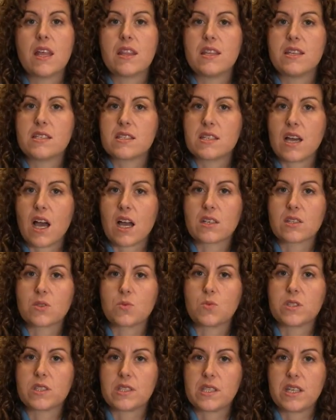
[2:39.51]
This doctor
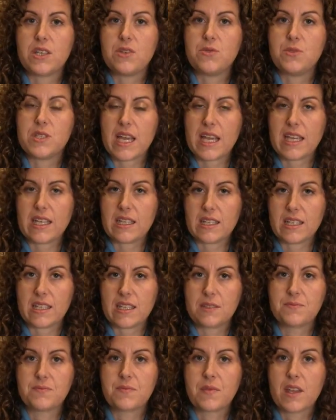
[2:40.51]
will see you
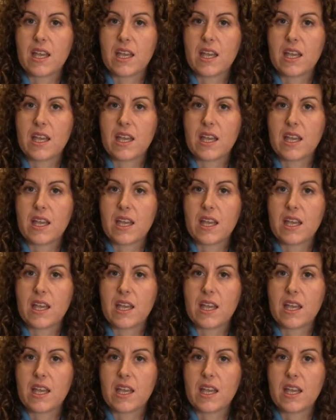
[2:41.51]
daily.